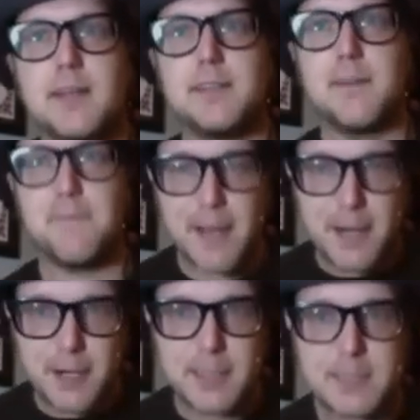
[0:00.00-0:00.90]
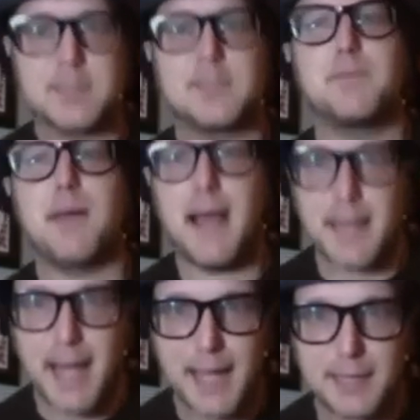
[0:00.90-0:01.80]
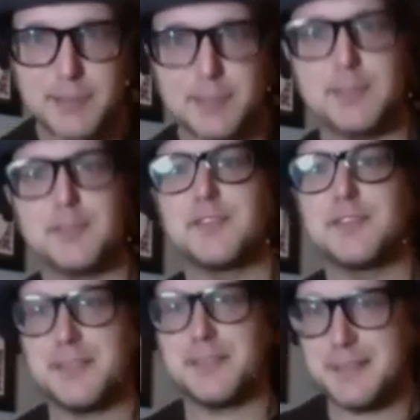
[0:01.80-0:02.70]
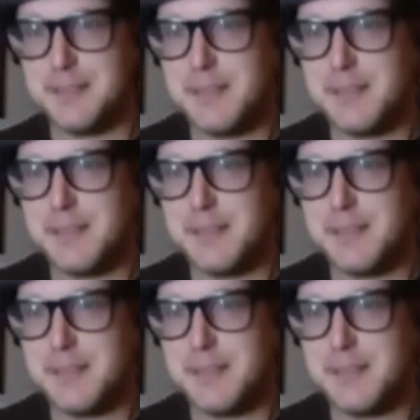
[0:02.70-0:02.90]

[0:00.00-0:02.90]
nefarious bad actors and